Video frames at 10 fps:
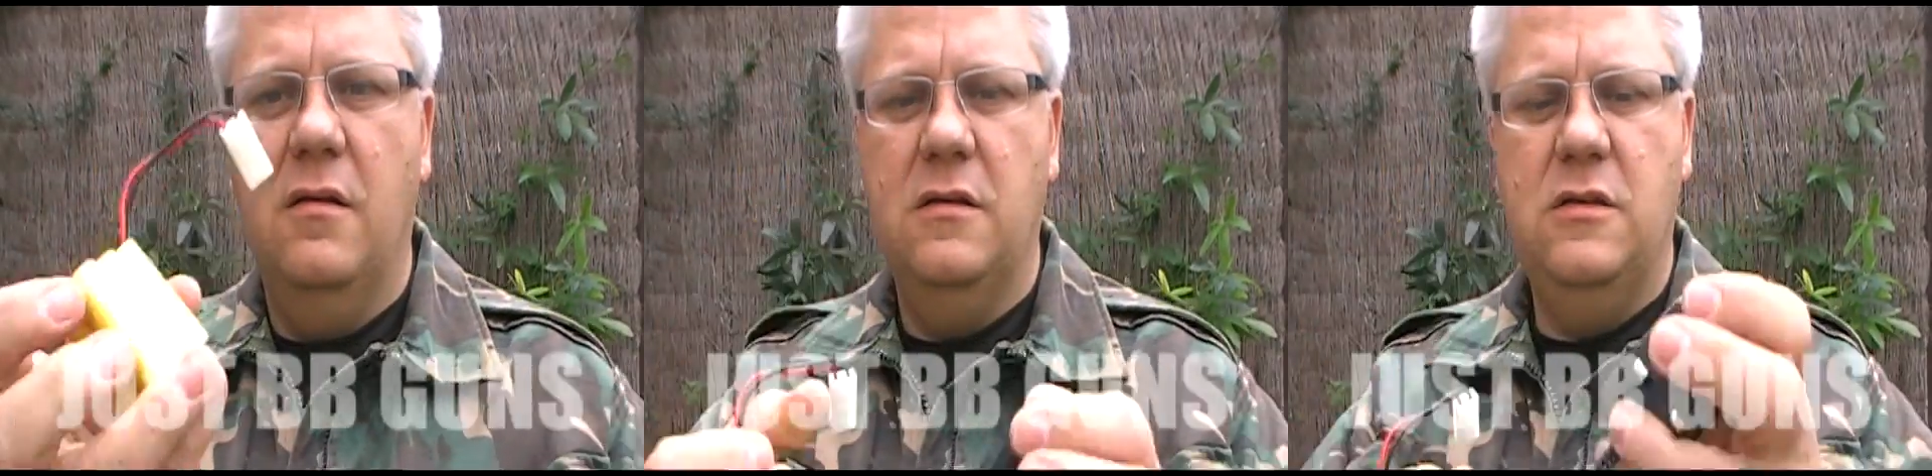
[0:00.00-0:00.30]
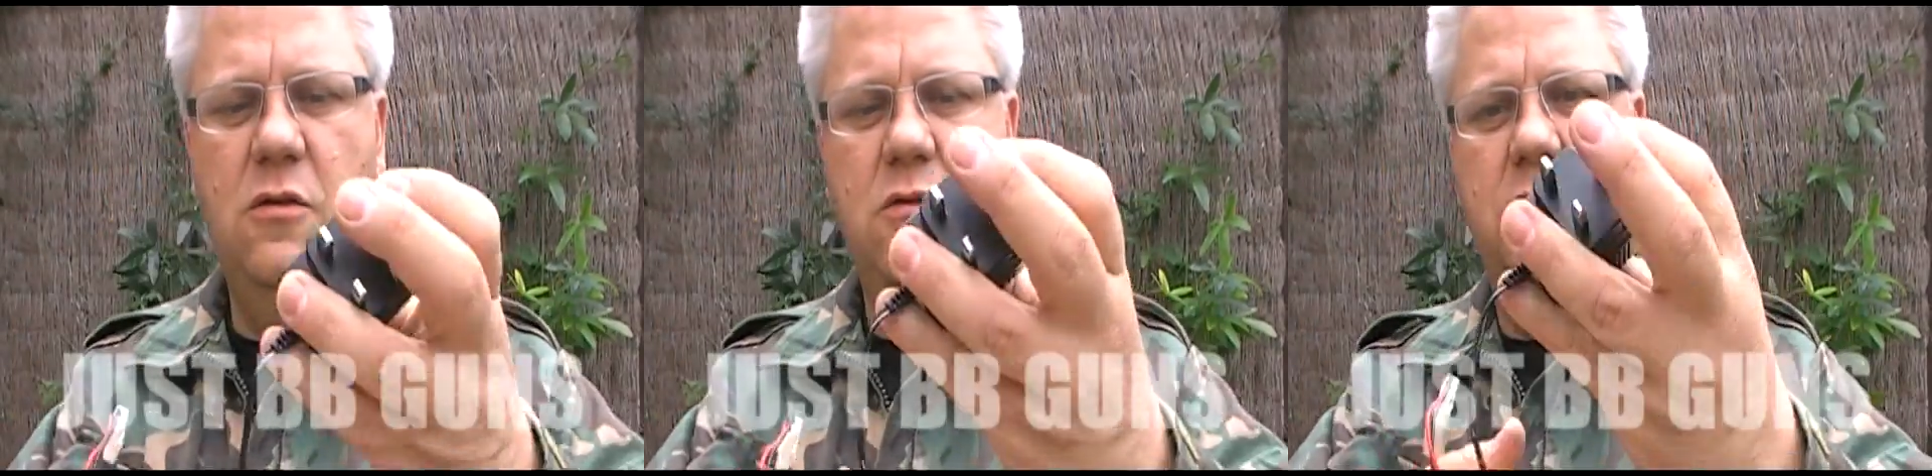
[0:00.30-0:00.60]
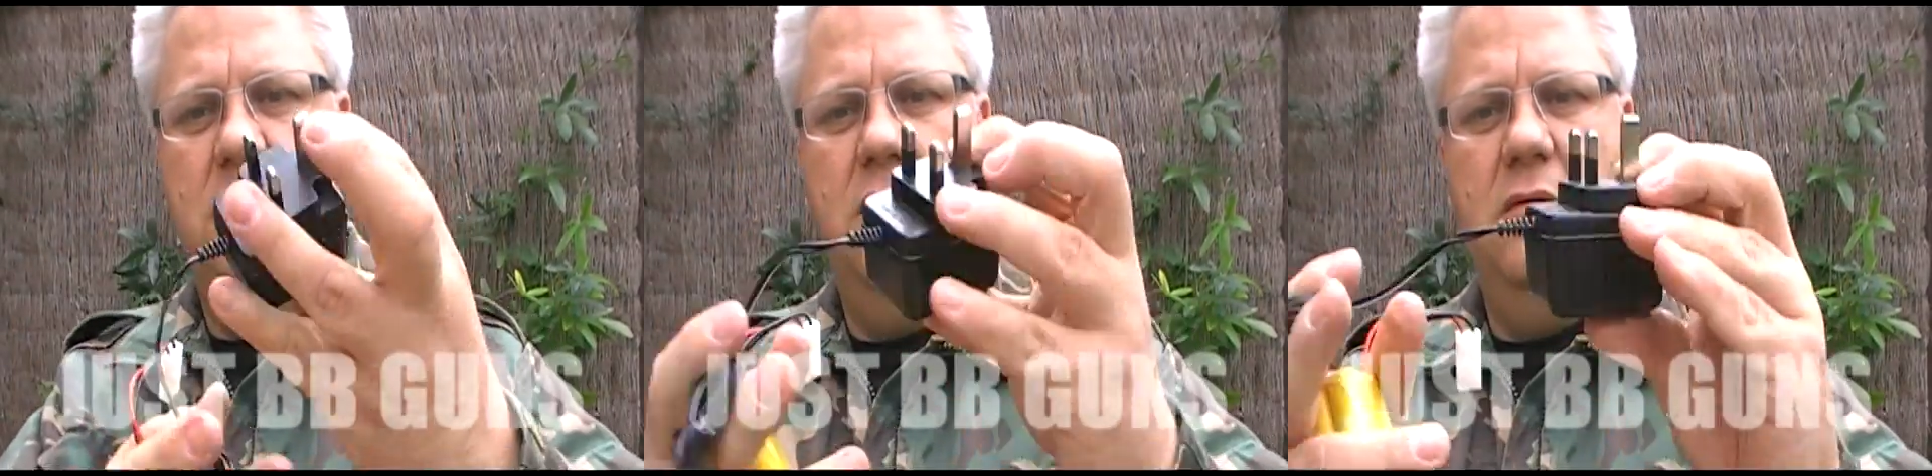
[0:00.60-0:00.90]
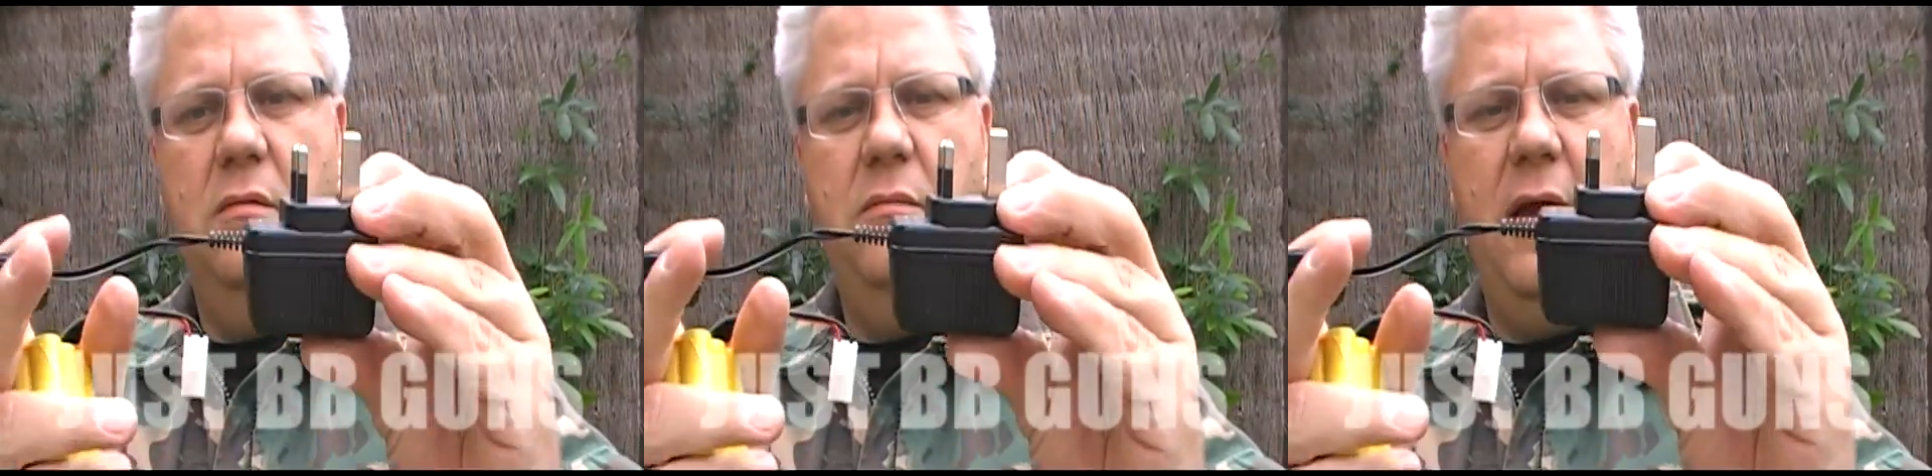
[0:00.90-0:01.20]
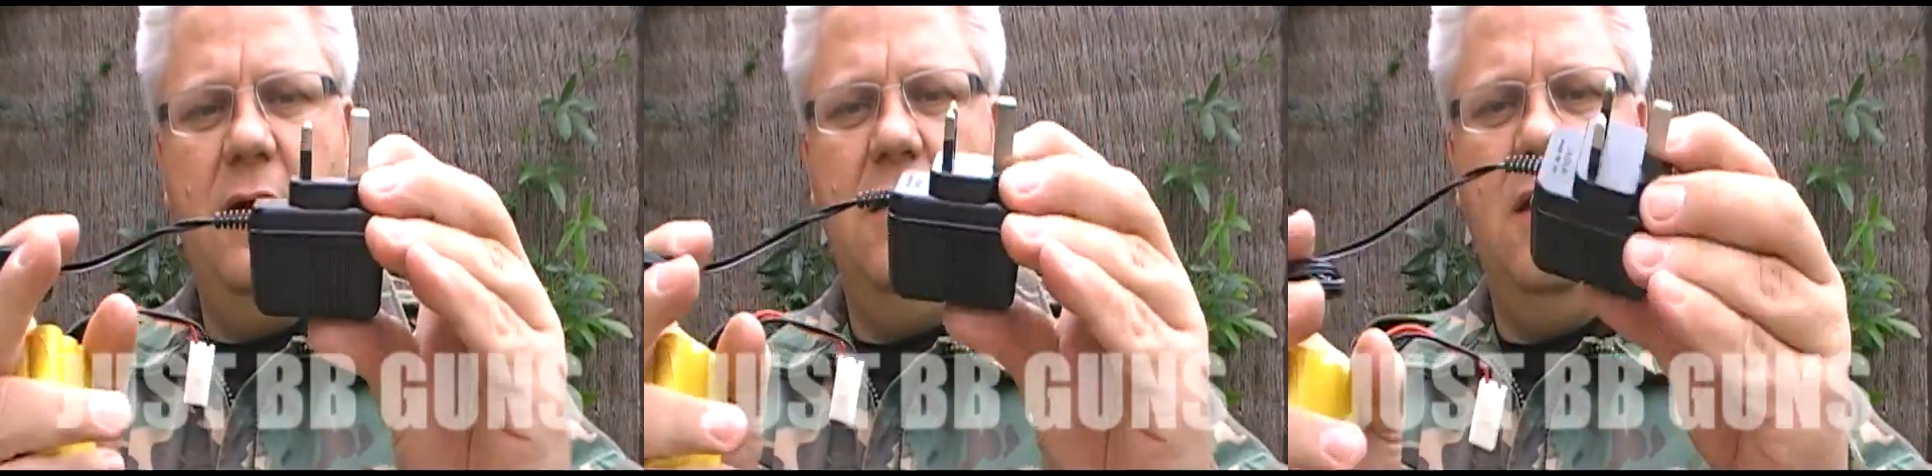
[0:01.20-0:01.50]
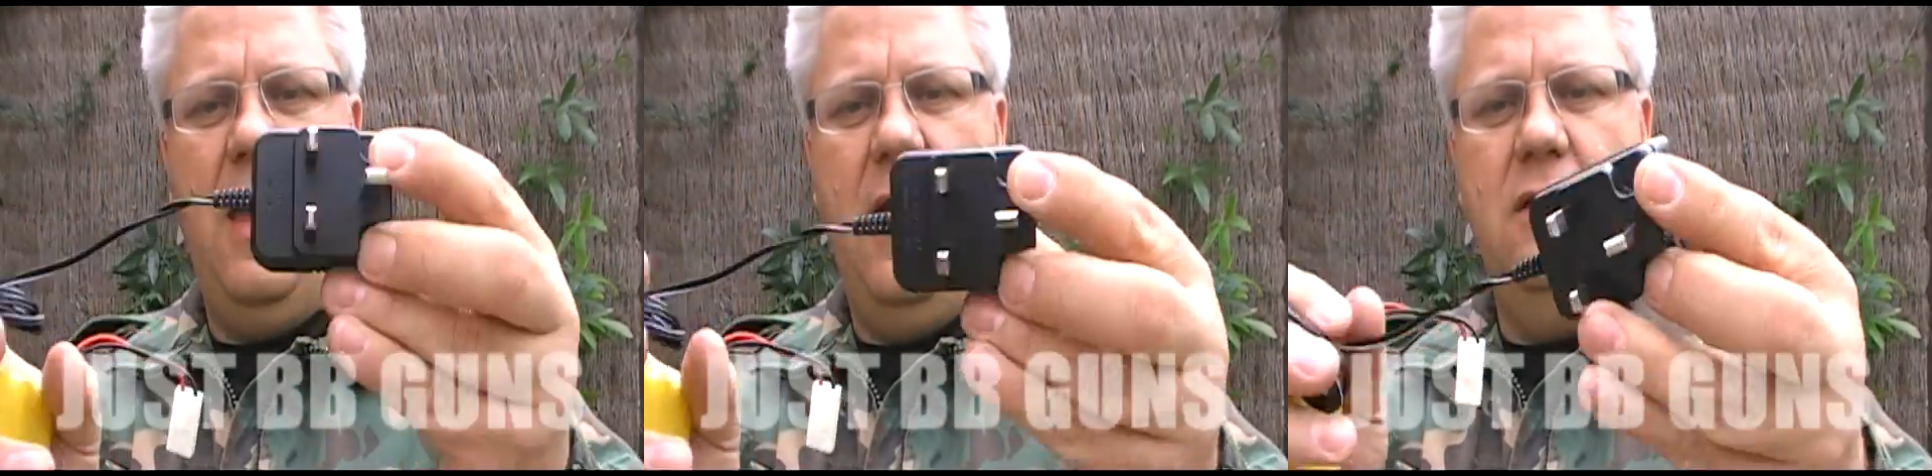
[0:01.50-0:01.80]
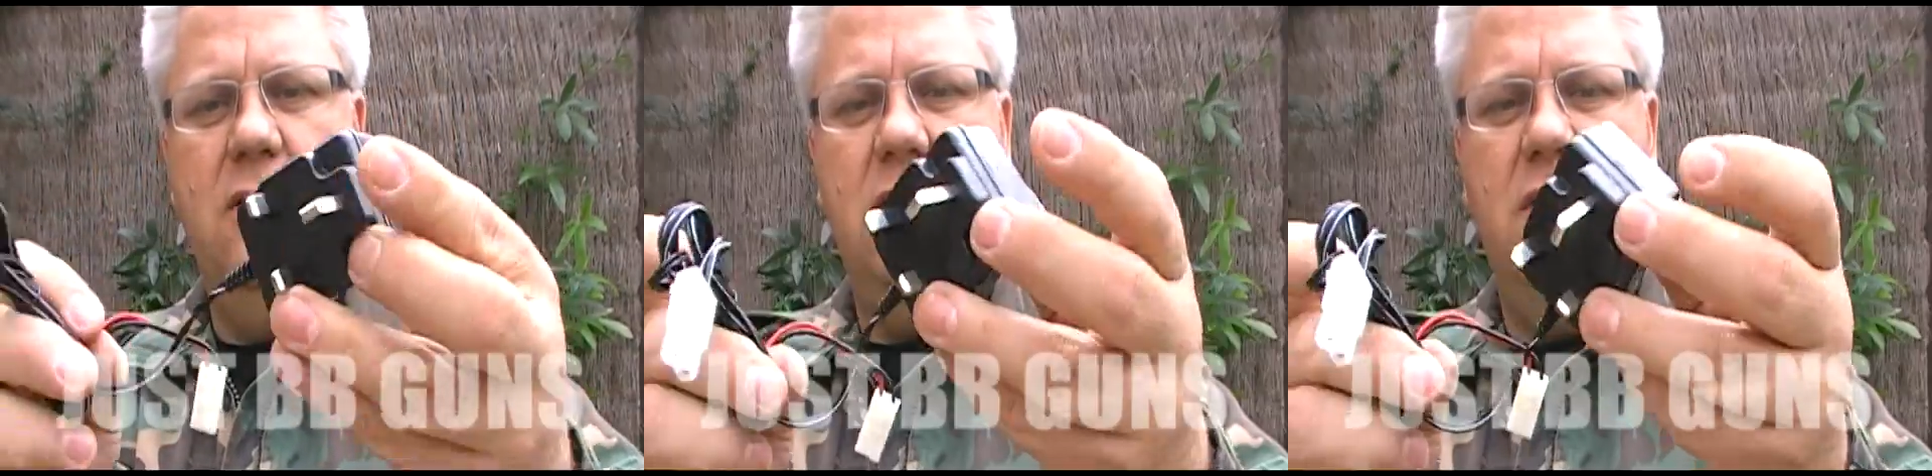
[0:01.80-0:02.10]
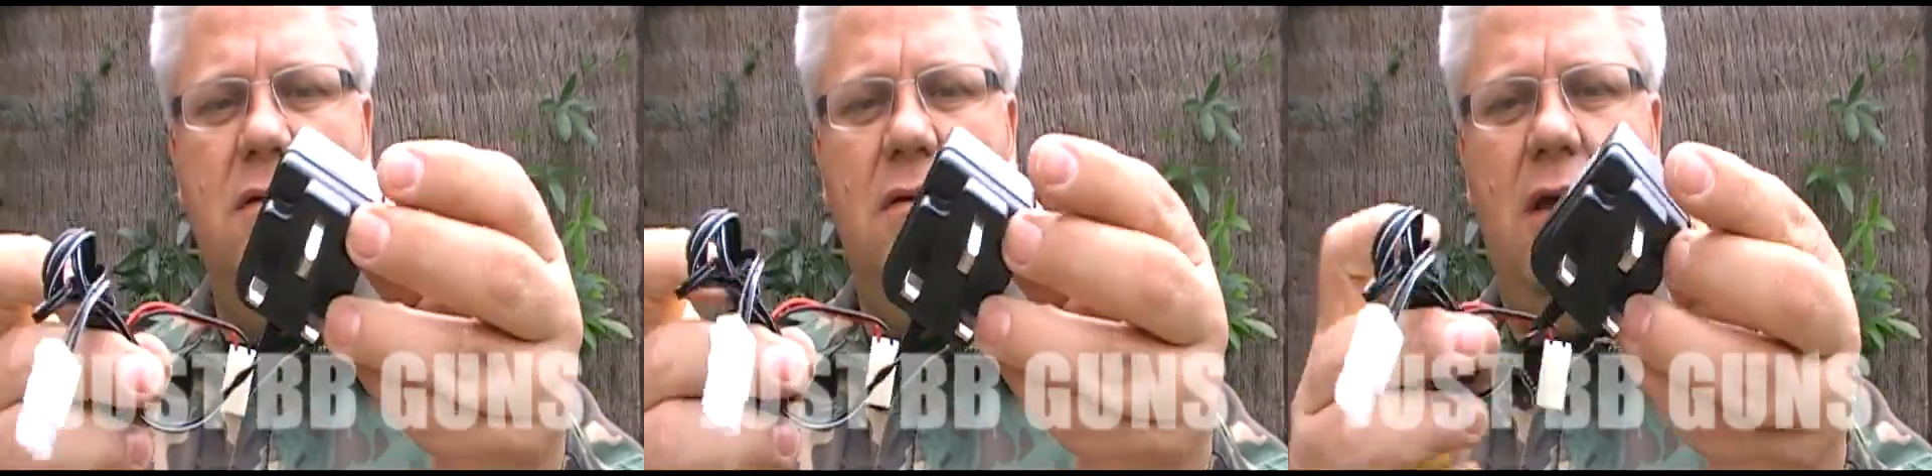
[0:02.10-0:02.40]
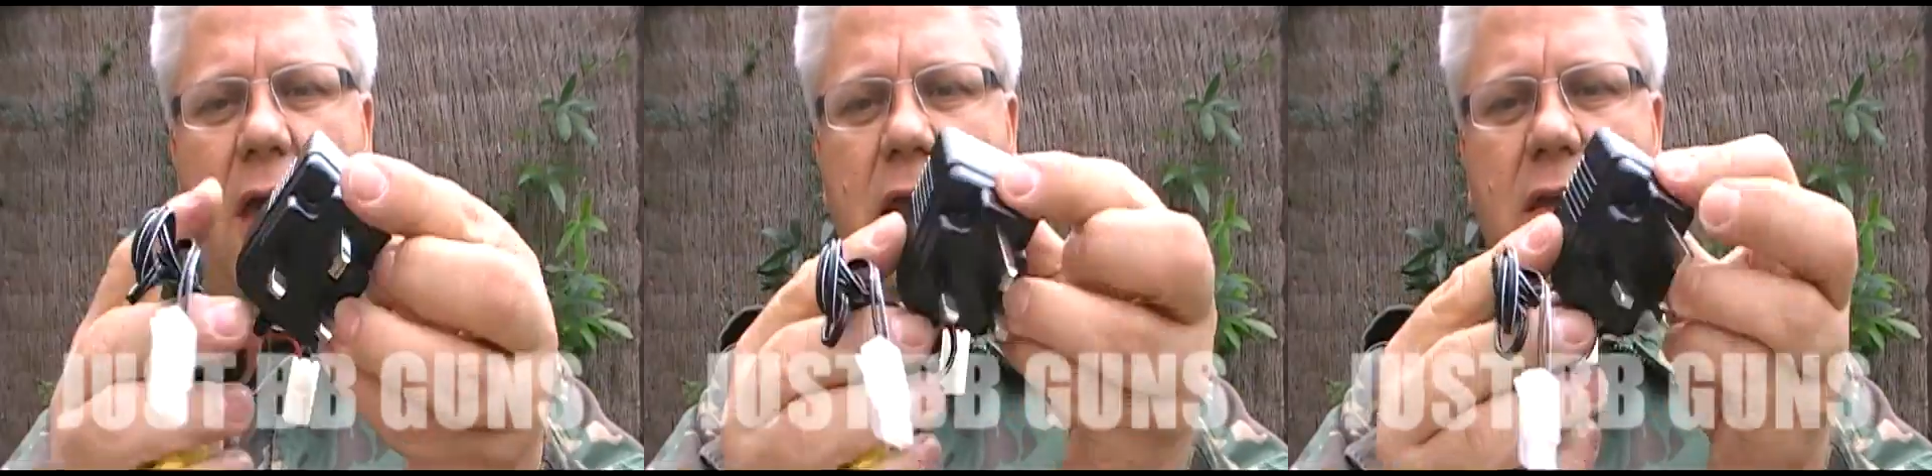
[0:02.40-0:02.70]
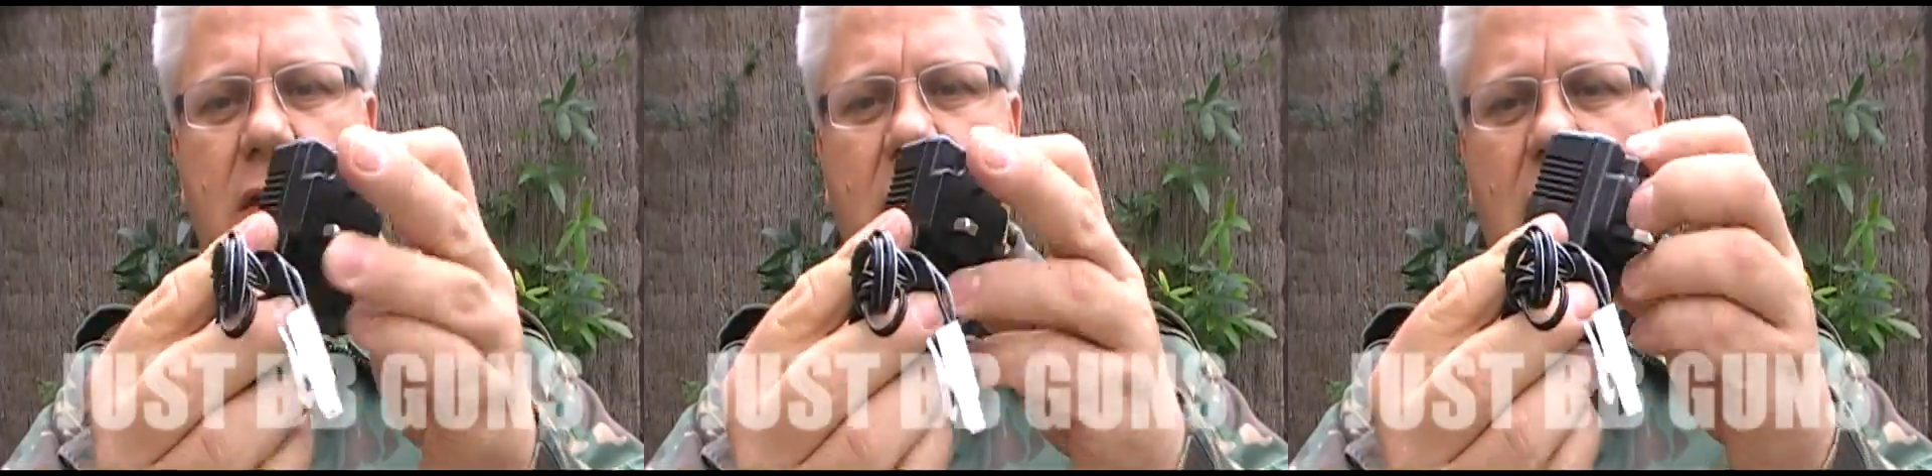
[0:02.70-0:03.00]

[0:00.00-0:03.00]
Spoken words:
sealed pack, and a